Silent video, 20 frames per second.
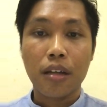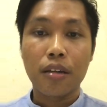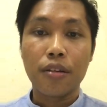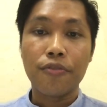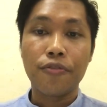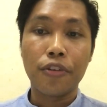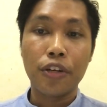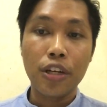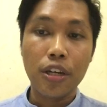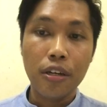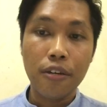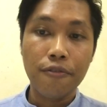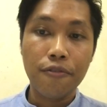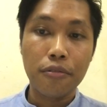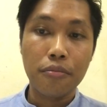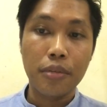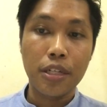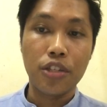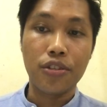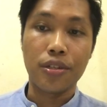For your
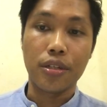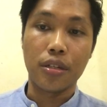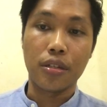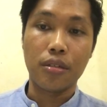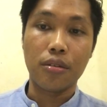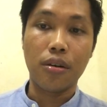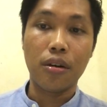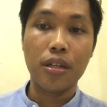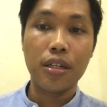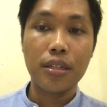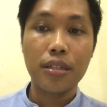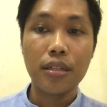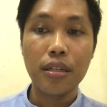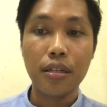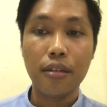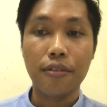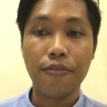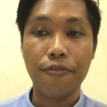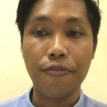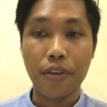information, on the
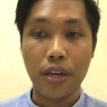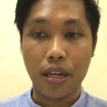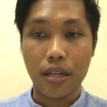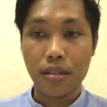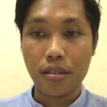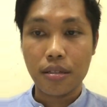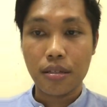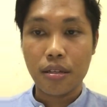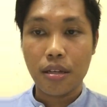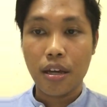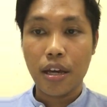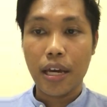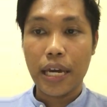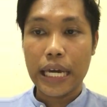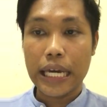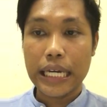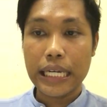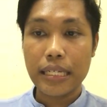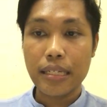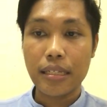third phase
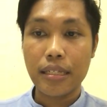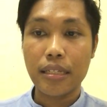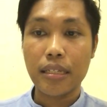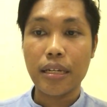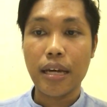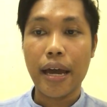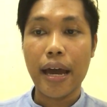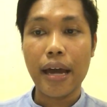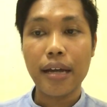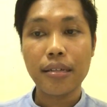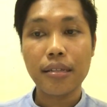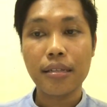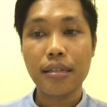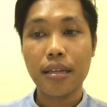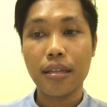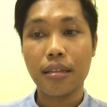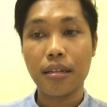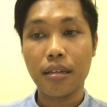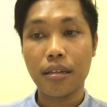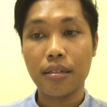is the
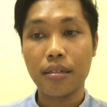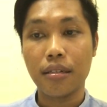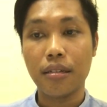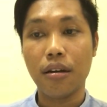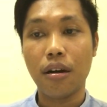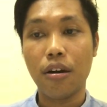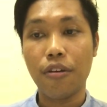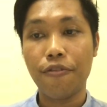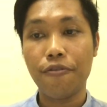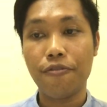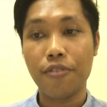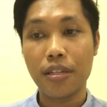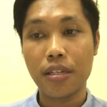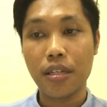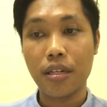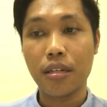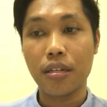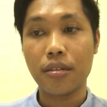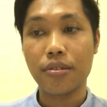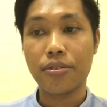aesthetic of
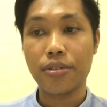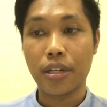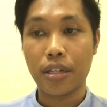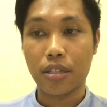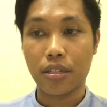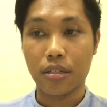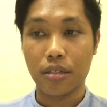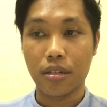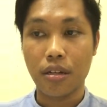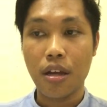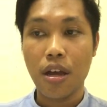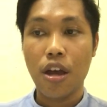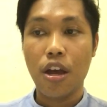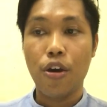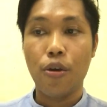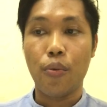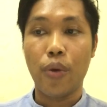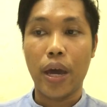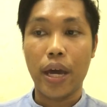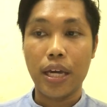physical structure,
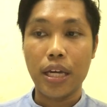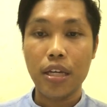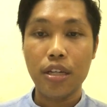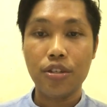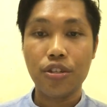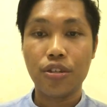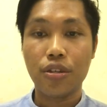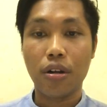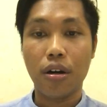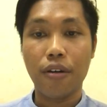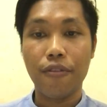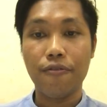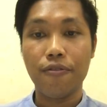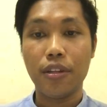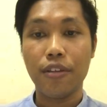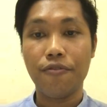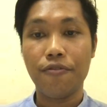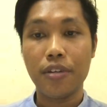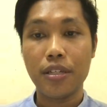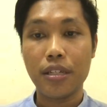where each of
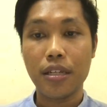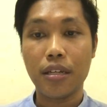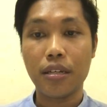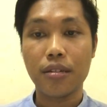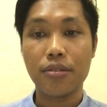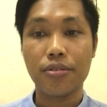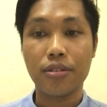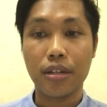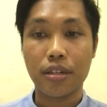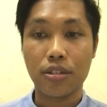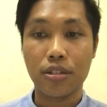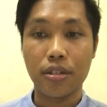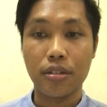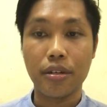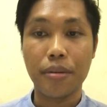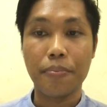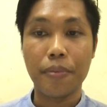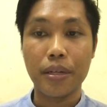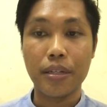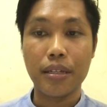the physical structure
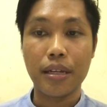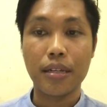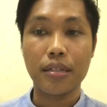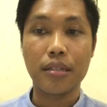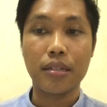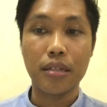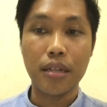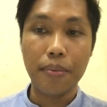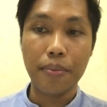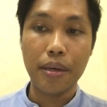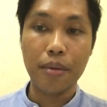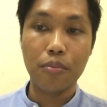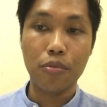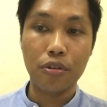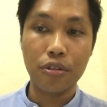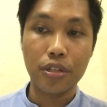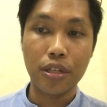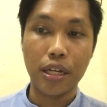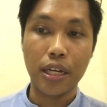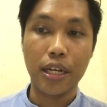represents deep
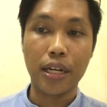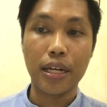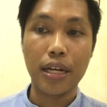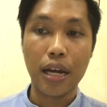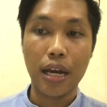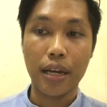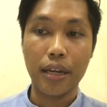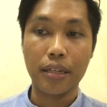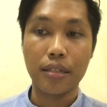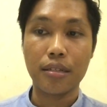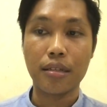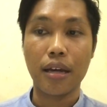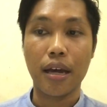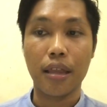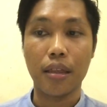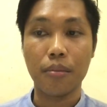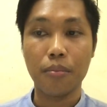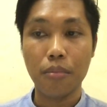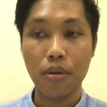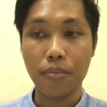emotion in clients at
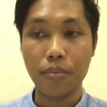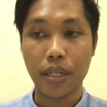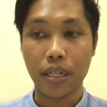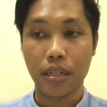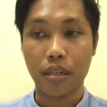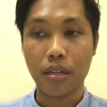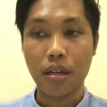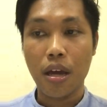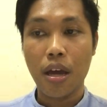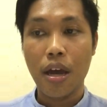the moment.